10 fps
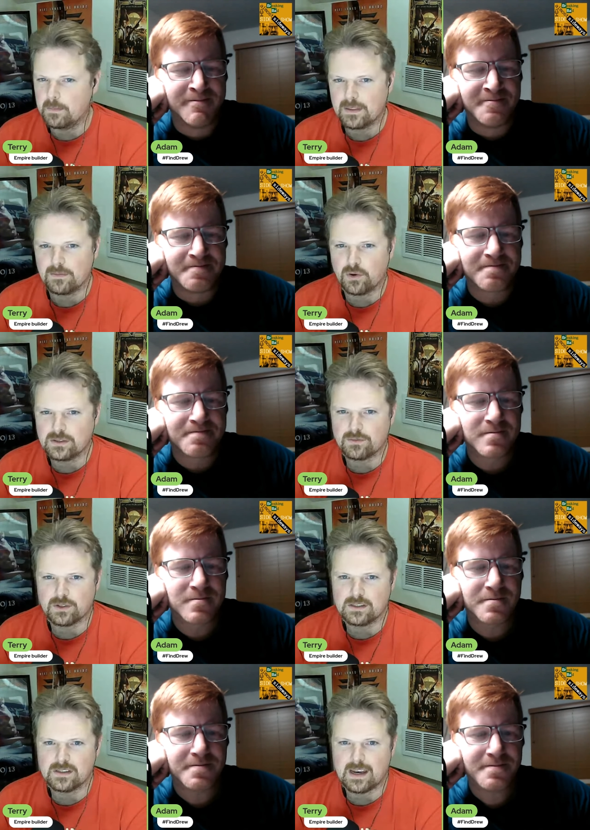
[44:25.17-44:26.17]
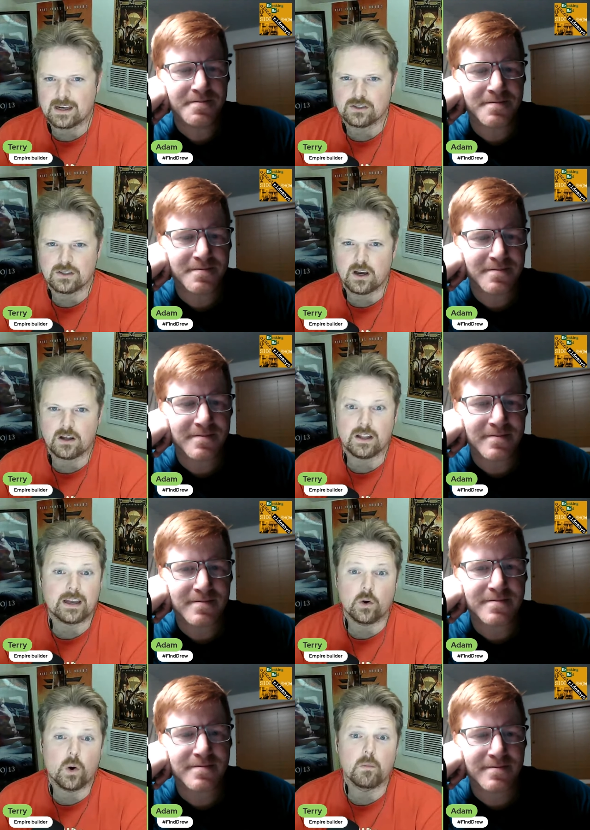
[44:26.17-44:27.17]
Speaker 1: be the voice of reason and actually talk like a
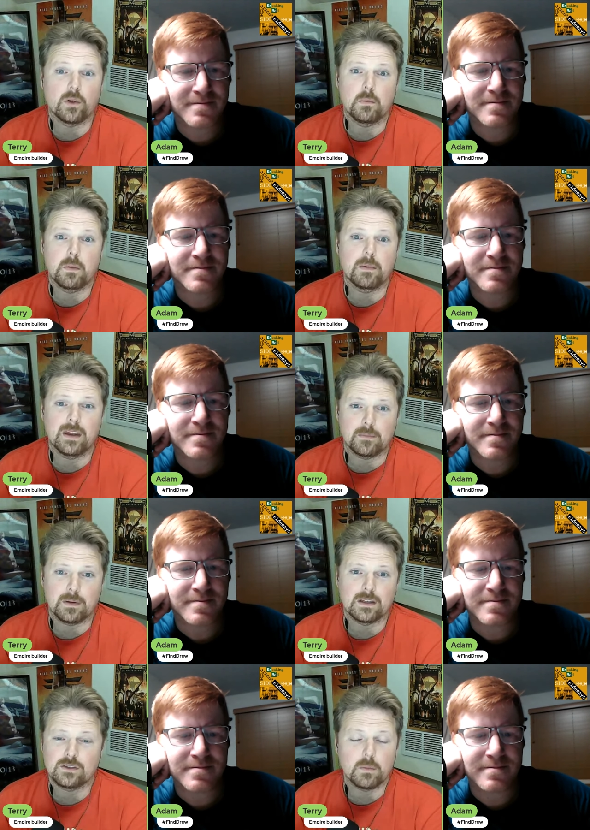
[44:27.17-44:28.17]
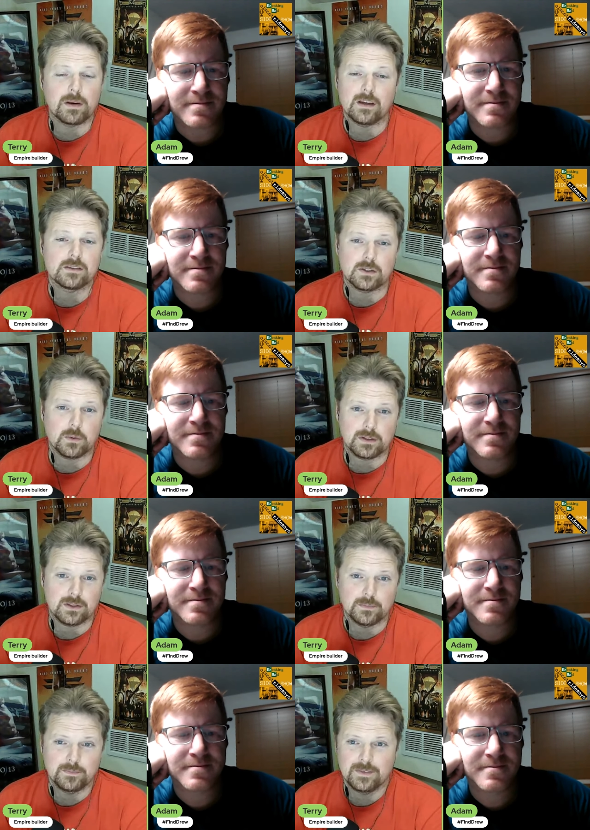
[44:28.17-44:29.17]
normal human being because nobody else is going.
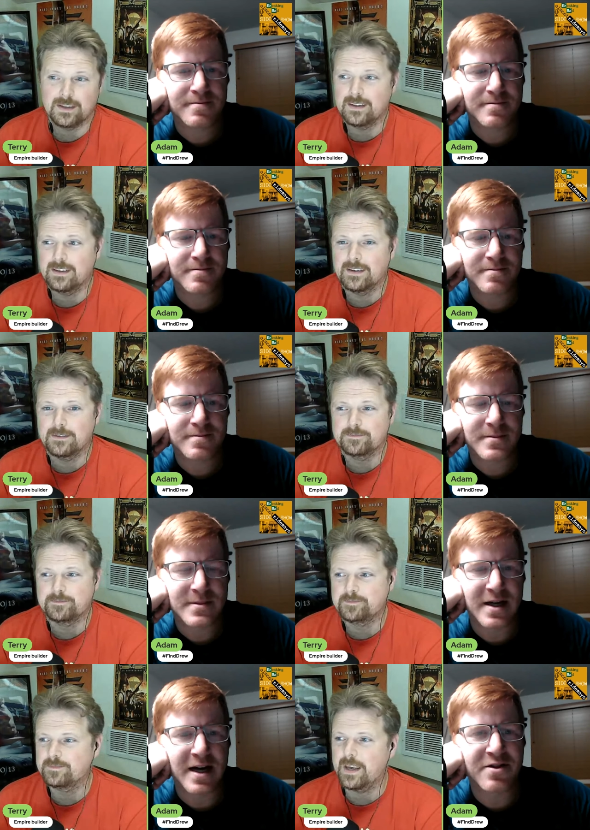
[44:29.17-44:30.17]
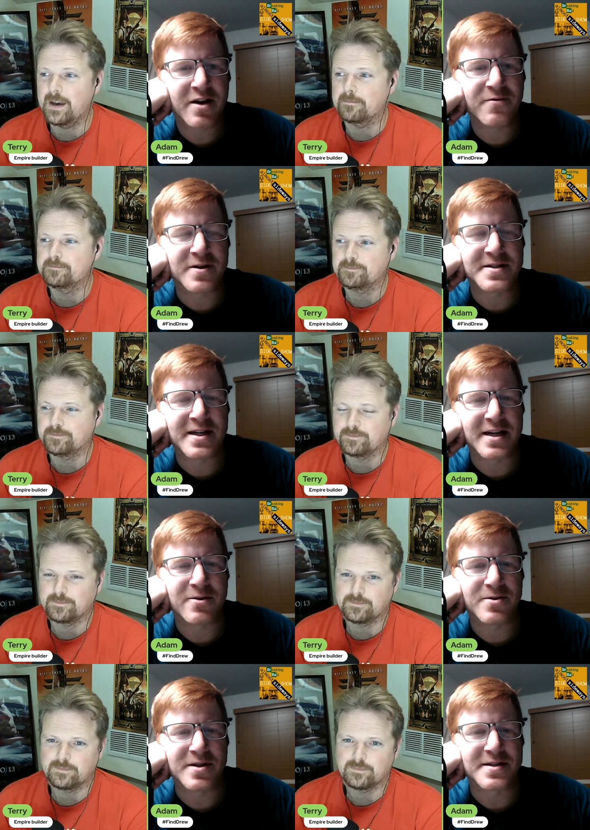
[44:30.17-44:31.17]
Speaker 2: I thought for a second he
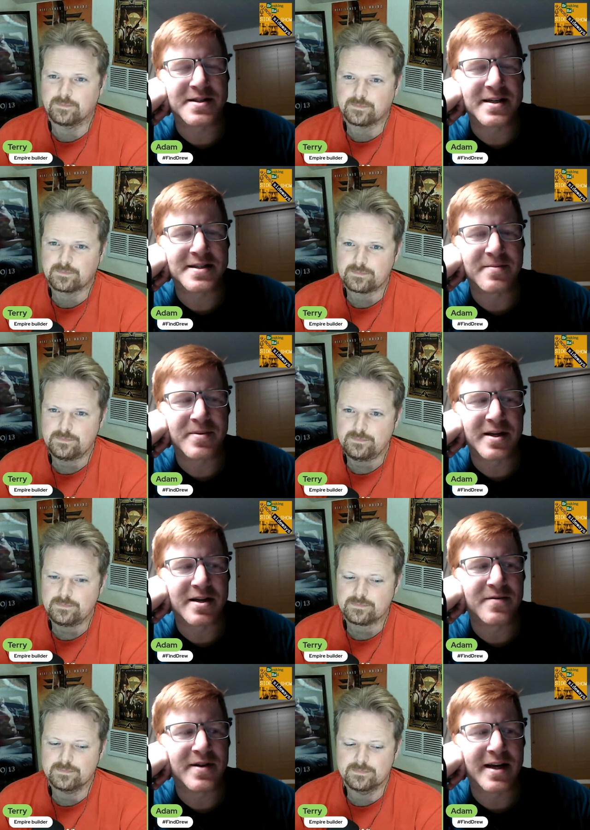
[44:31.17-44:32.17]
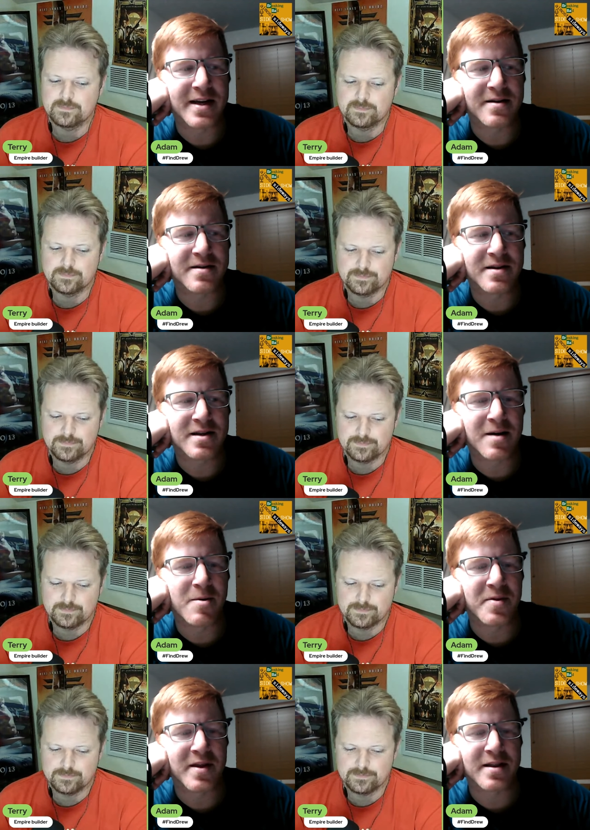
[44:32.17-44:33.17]
was going to say something of like come up
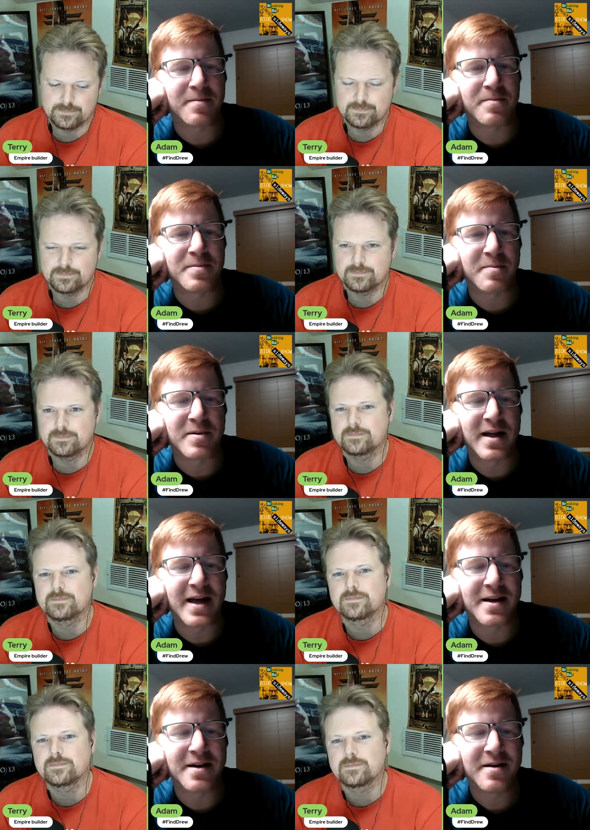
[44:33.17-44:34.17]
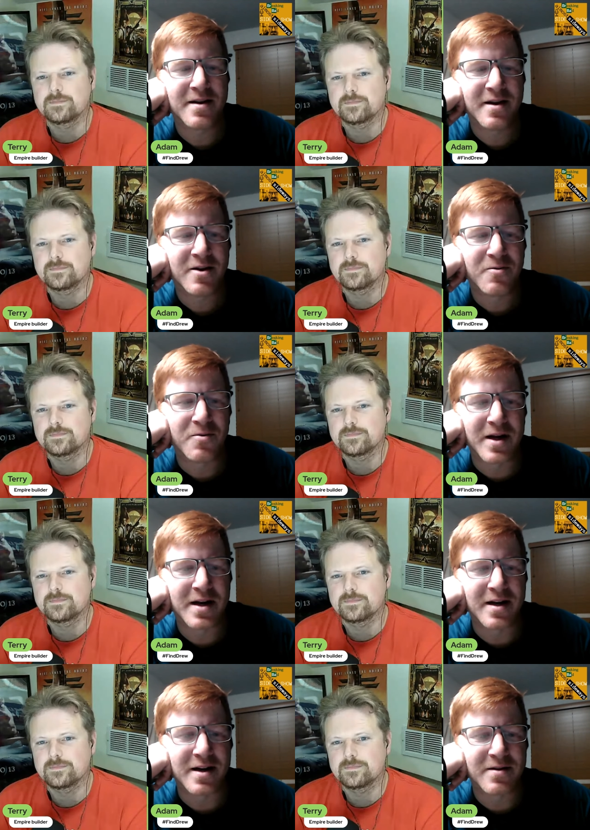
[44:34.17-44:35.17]
the, the, the plan when
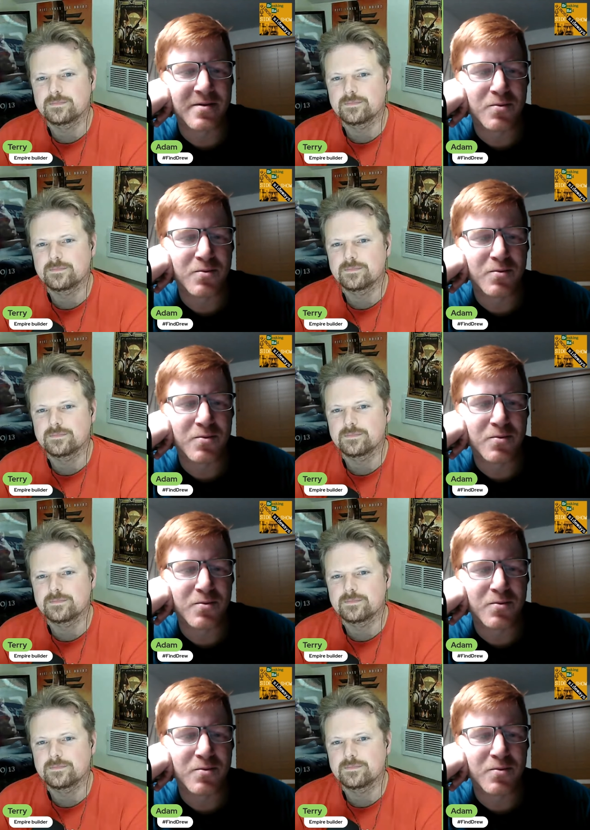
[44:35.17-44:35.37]
uh,